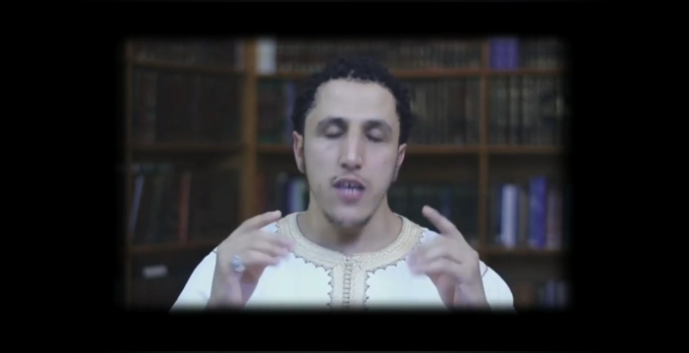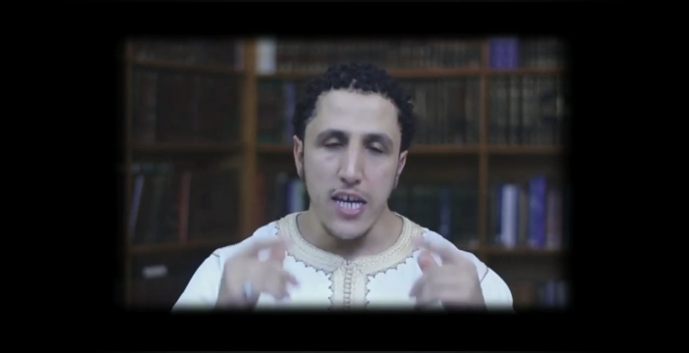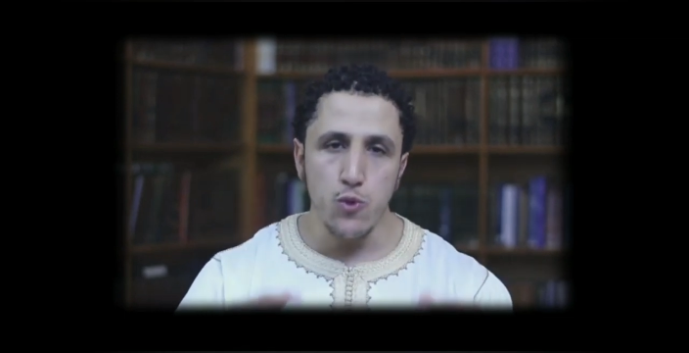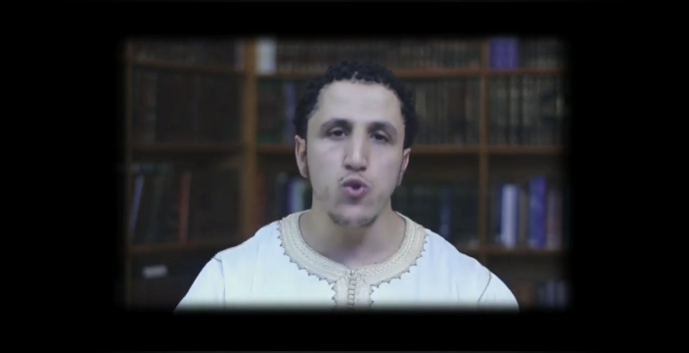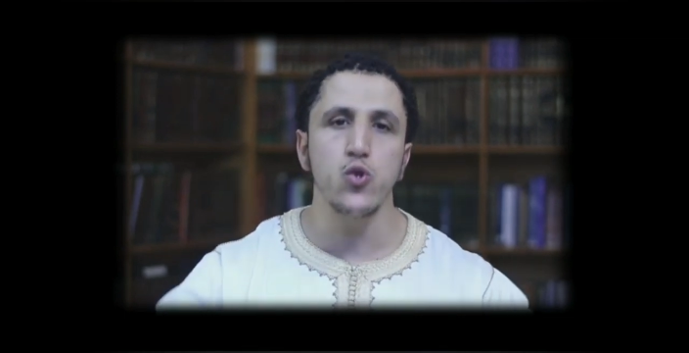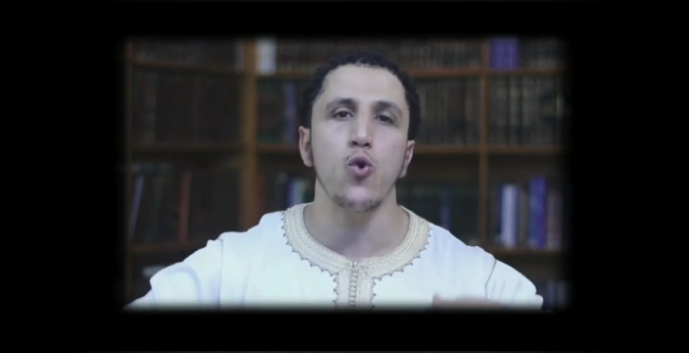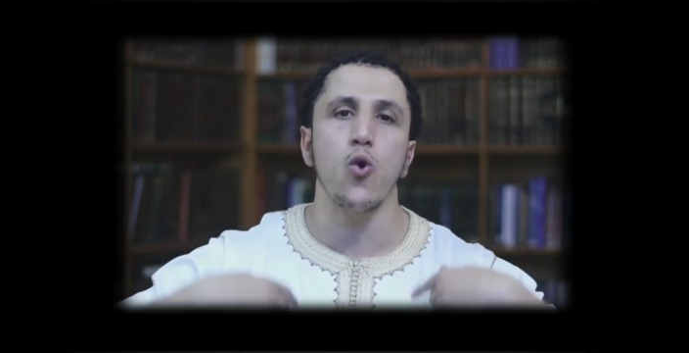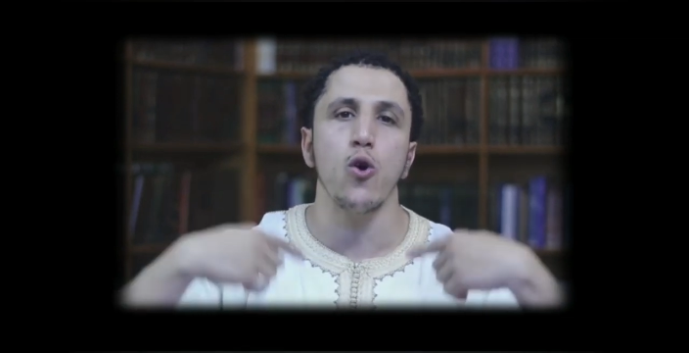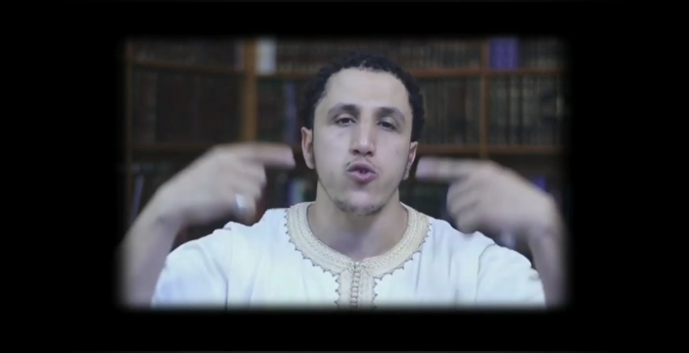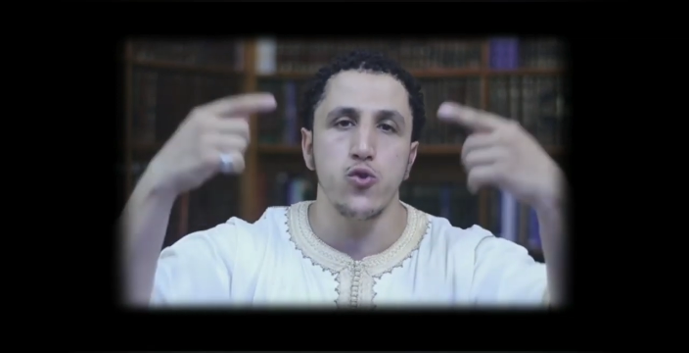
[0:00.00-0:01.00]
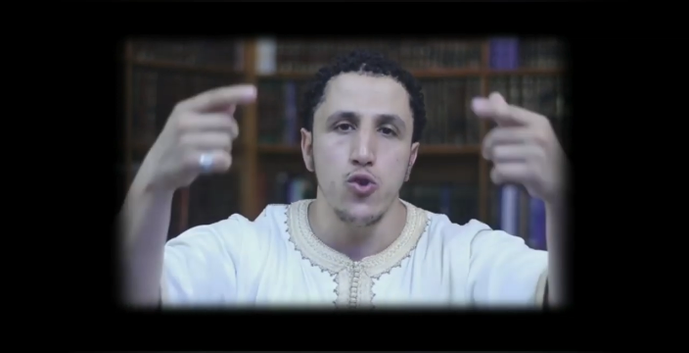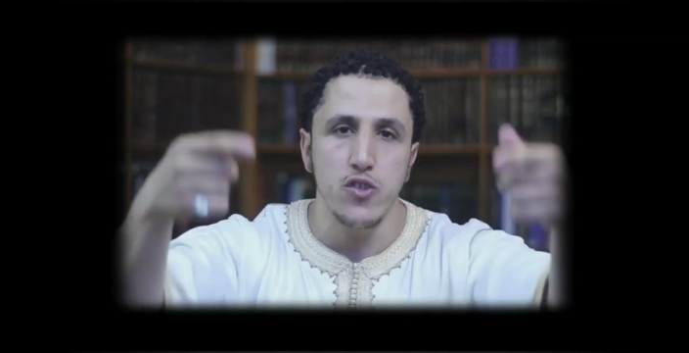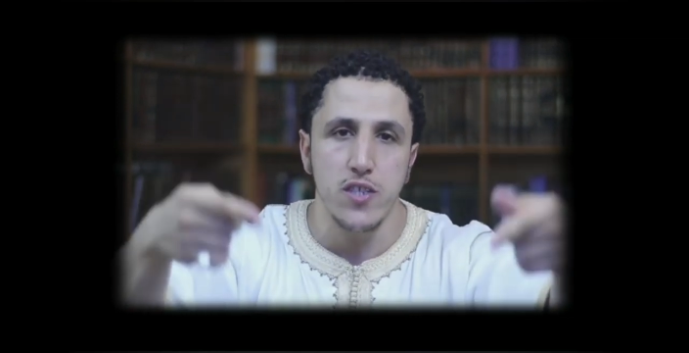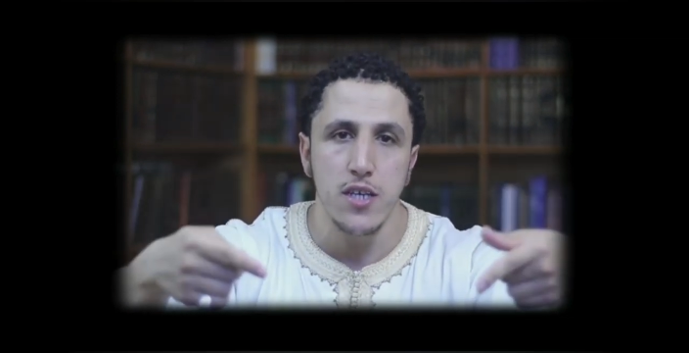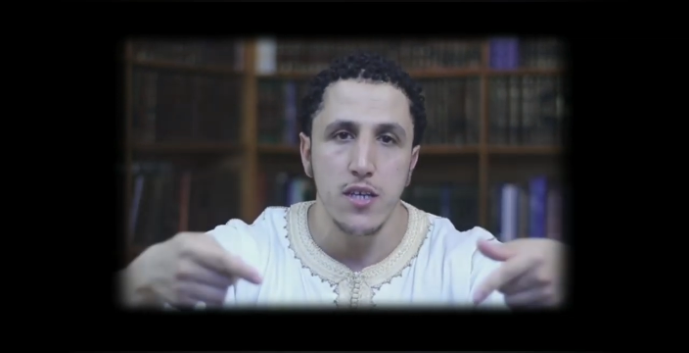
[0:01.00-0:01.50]
Yes, we do call to
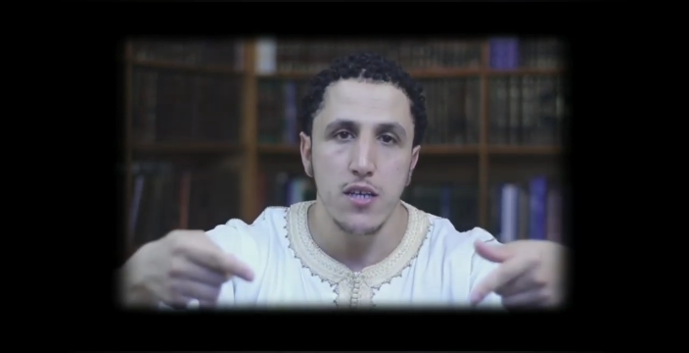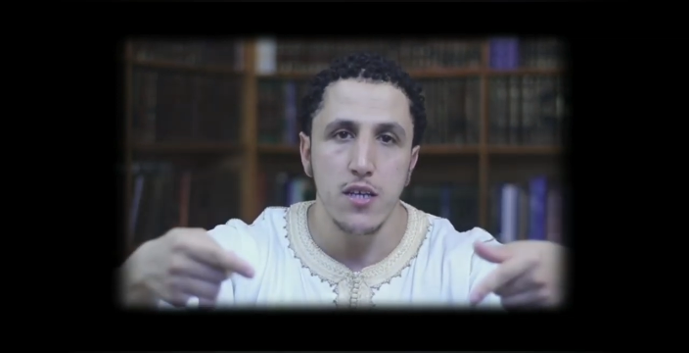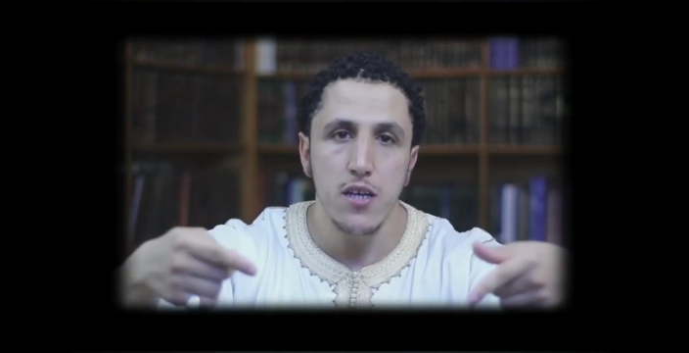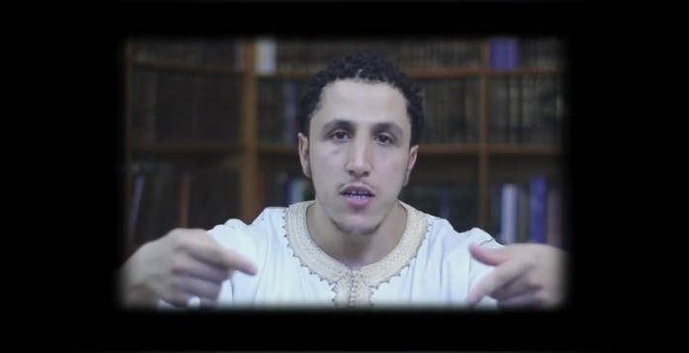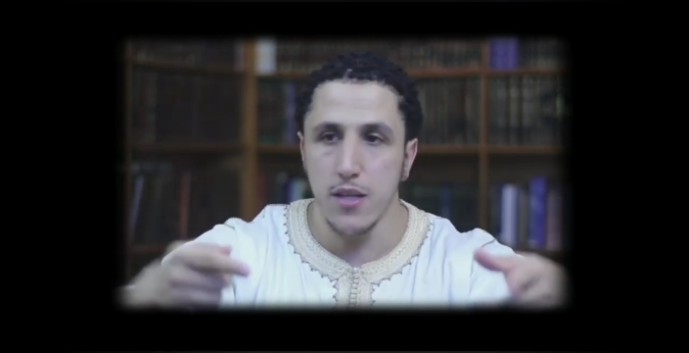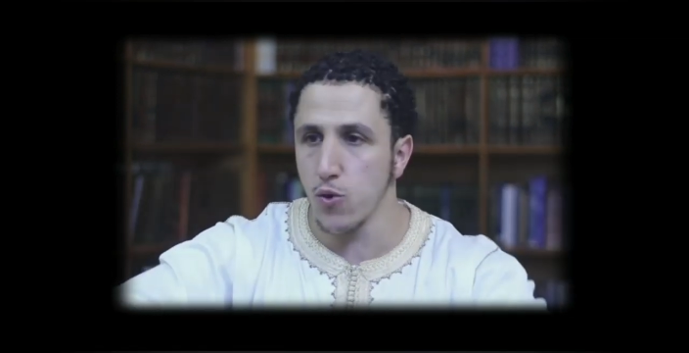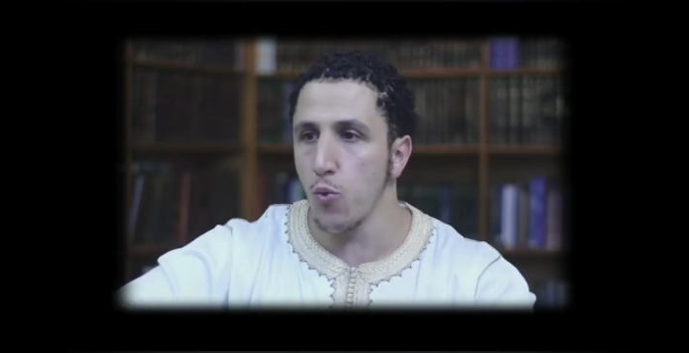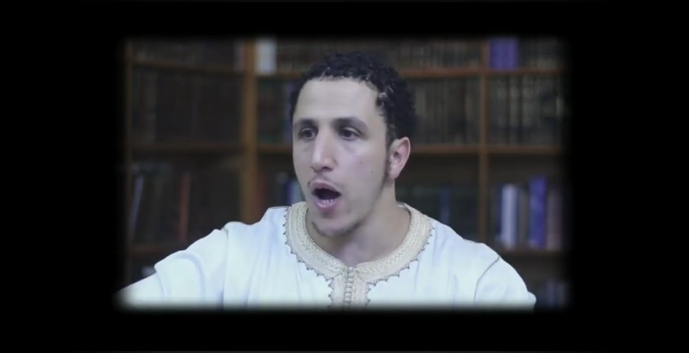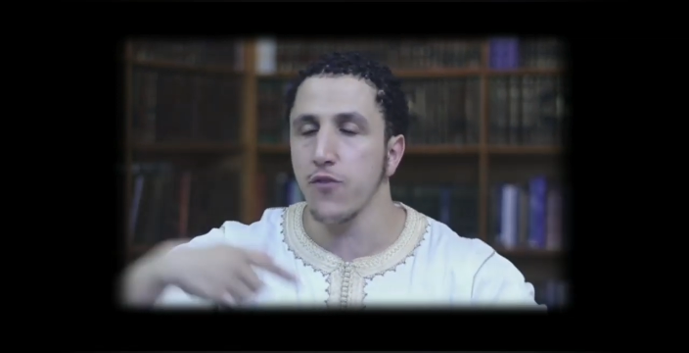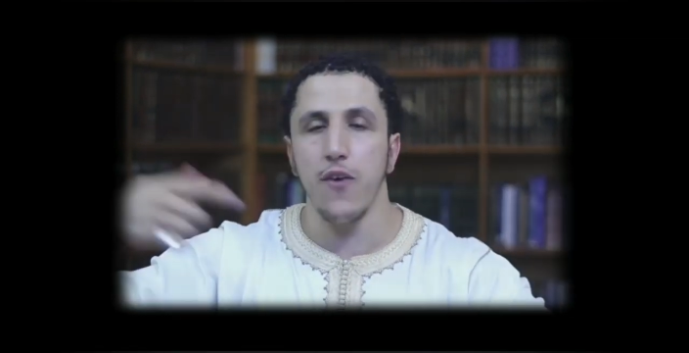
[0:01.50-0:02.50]
unity. That's what